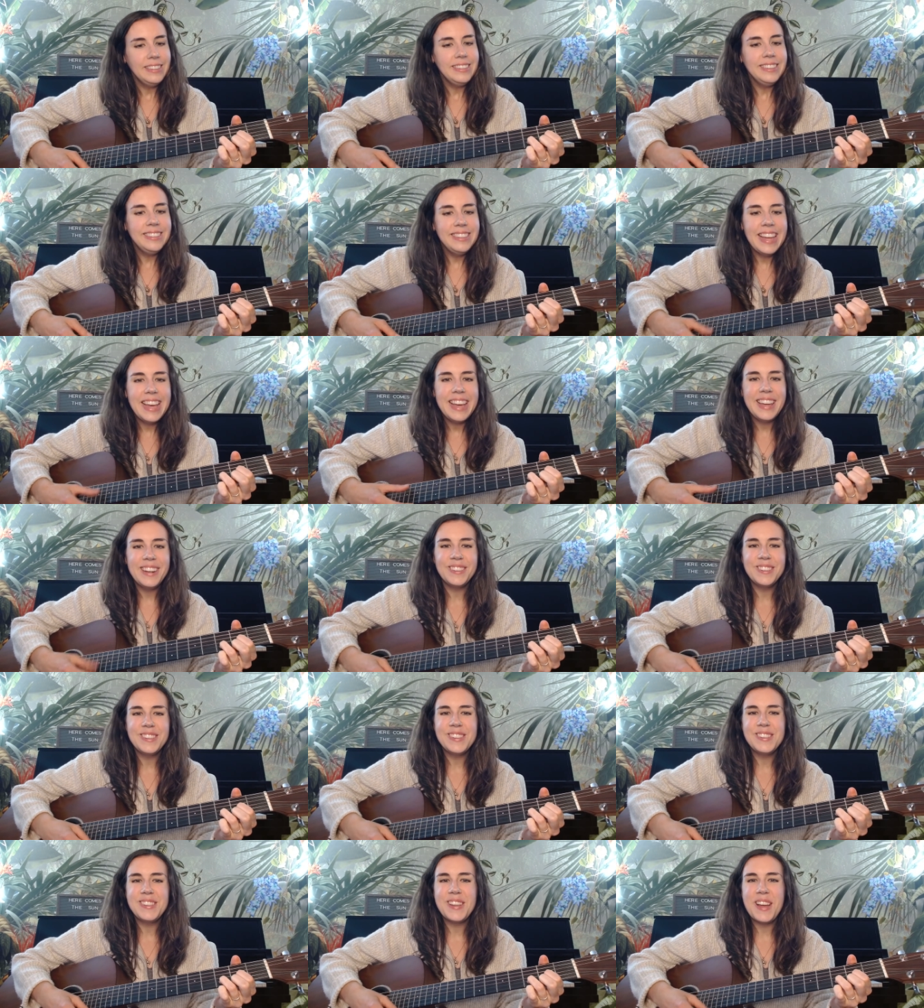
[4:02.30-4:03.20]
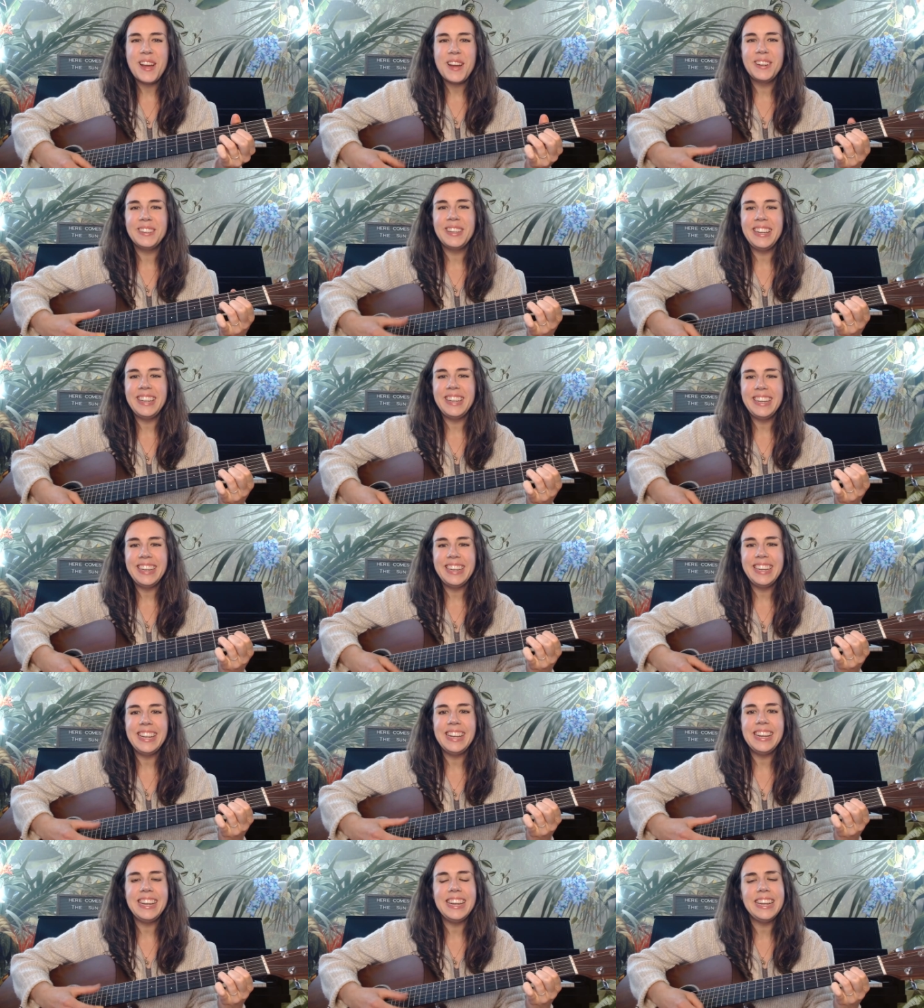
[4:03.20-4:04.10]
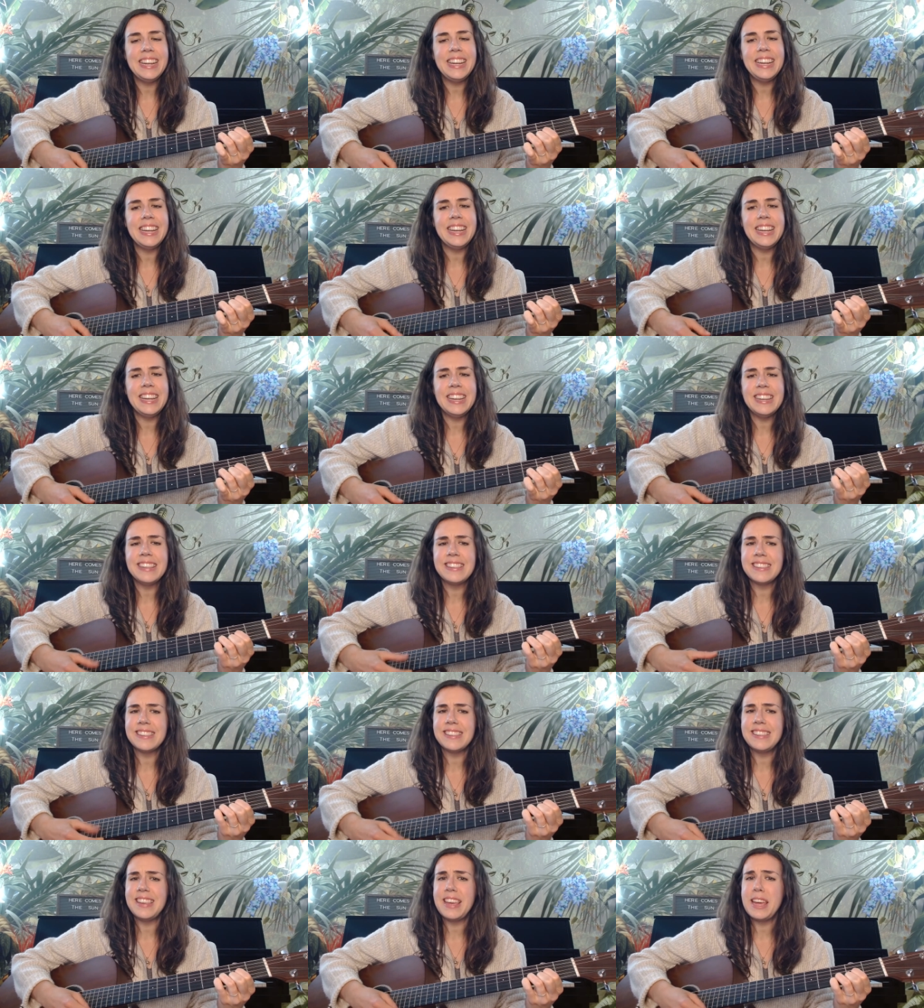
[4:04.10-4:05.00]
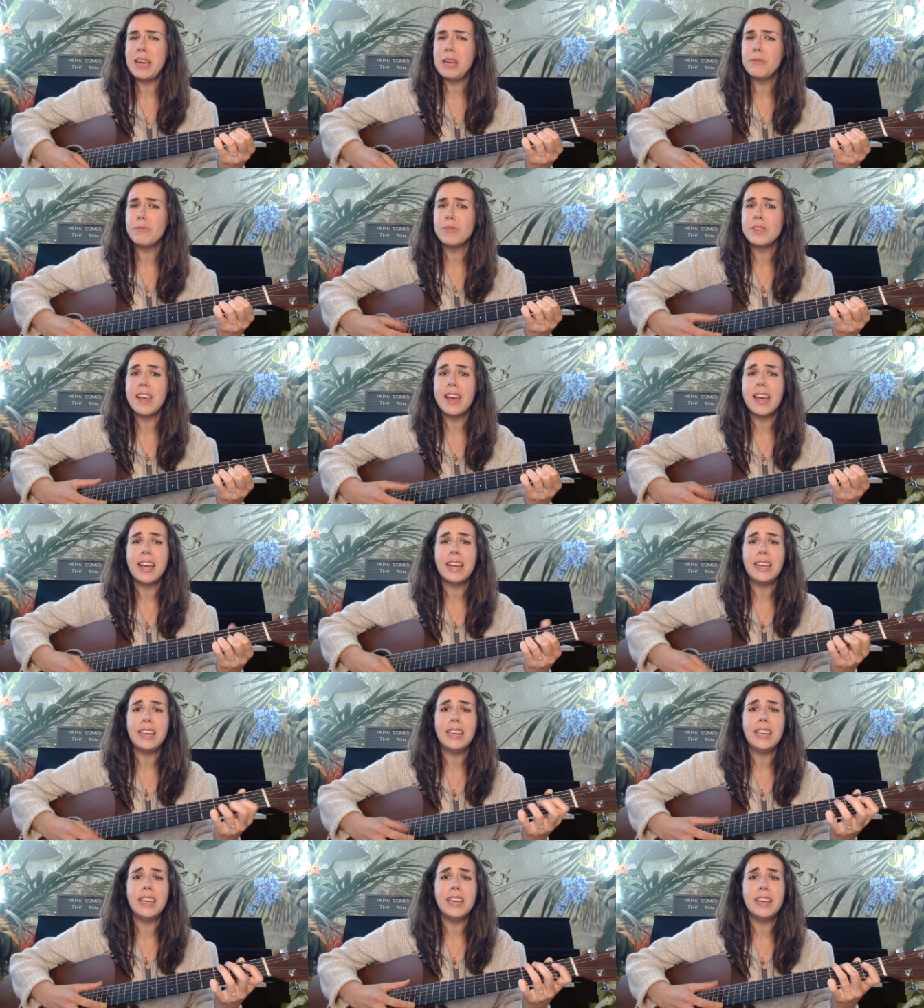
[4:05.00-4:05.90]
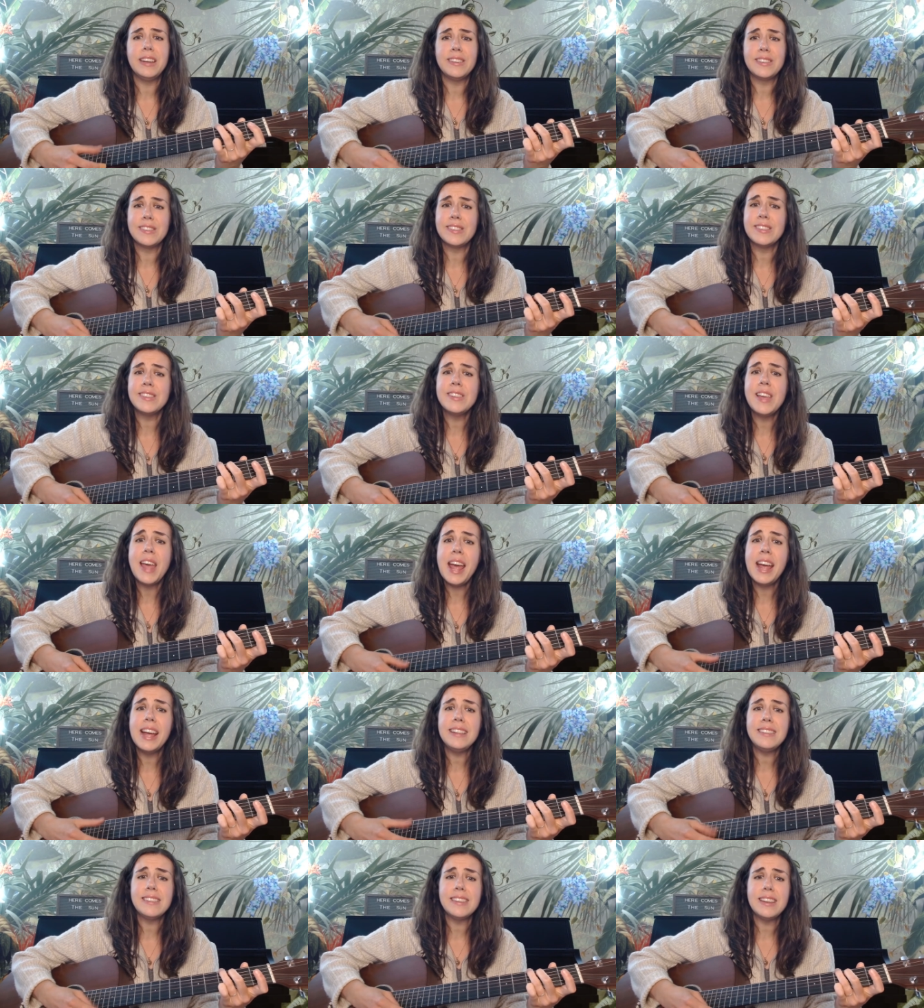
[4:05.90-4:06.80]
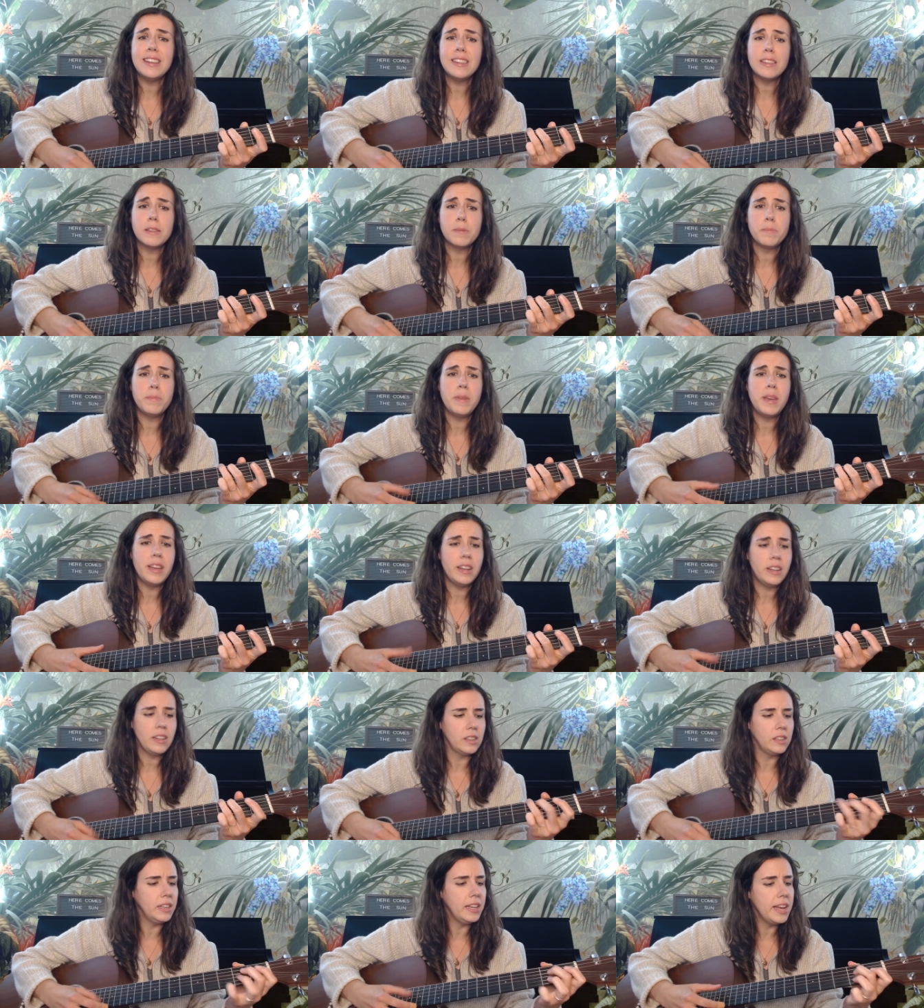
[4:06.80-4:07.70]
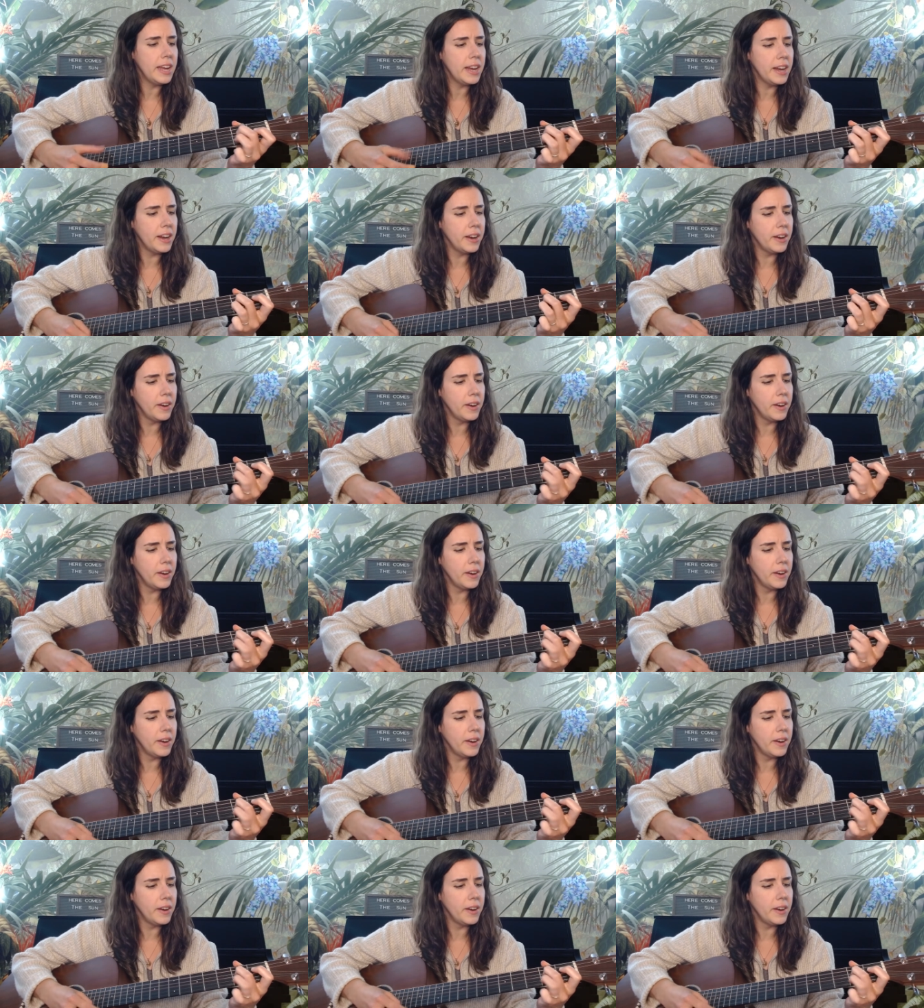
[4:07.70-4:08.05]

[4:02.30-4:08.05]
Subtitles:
Little darling, it seems like years since it's been clear.